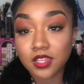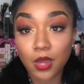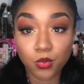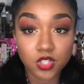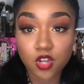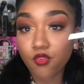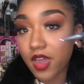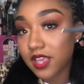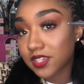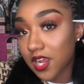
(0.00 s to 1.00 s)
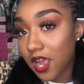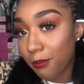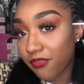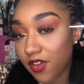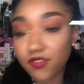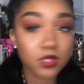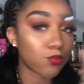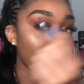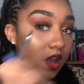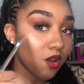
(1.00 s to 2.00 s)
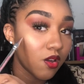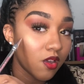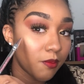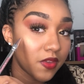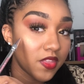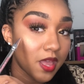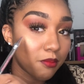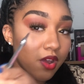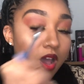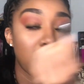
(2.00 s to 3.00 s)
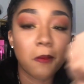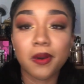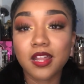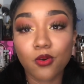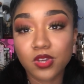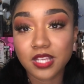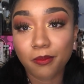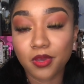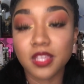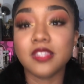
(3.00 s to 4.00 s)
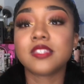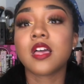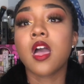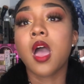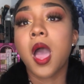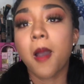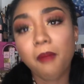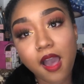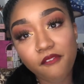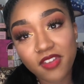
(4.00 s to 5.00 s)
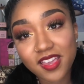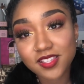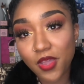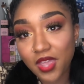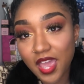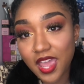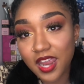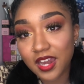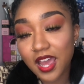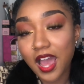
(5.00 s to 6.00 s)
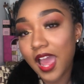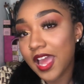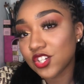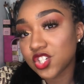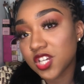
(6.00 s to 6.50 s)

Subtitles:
that was correct. I prefer this brow better than that brow, but that always happens. But I think it's okay. Like, I